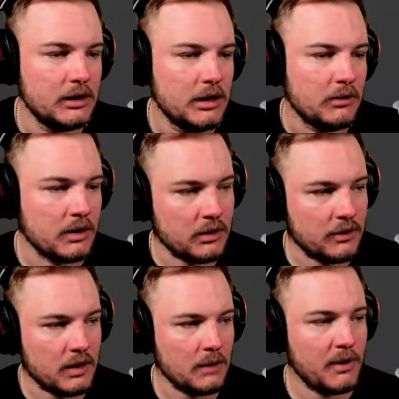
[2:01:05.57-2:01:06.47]
But the good
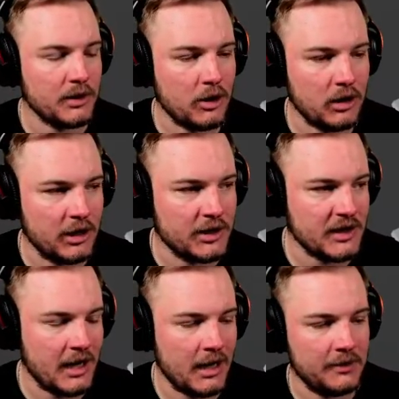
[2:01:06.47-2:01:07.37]
thing about knowledge
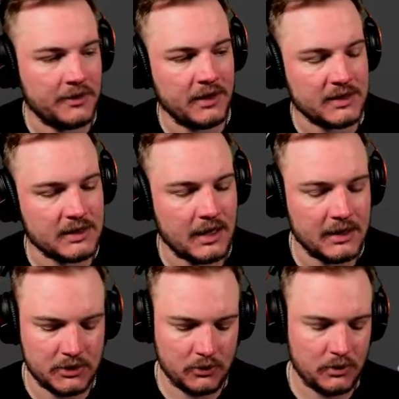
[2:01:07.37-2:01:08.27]
and things that
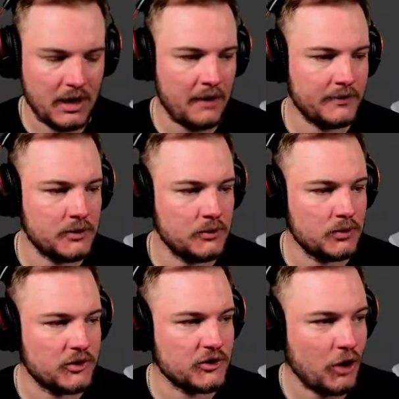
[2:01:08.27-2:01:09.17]
you don't have to
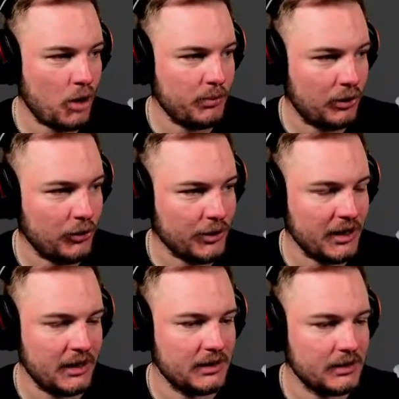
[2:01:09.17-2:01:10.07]
stop
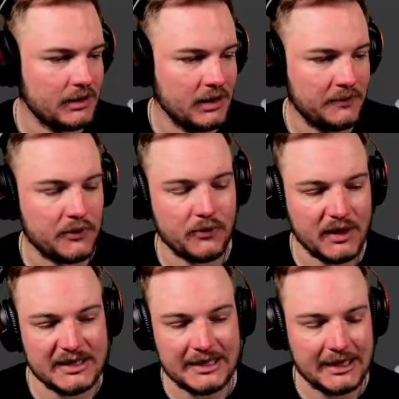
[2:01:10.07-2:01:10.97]
learning if you
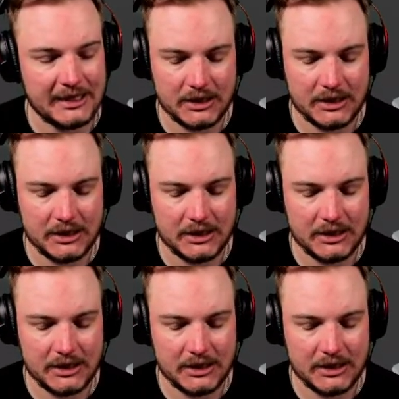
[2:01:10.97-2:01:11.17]
really like it.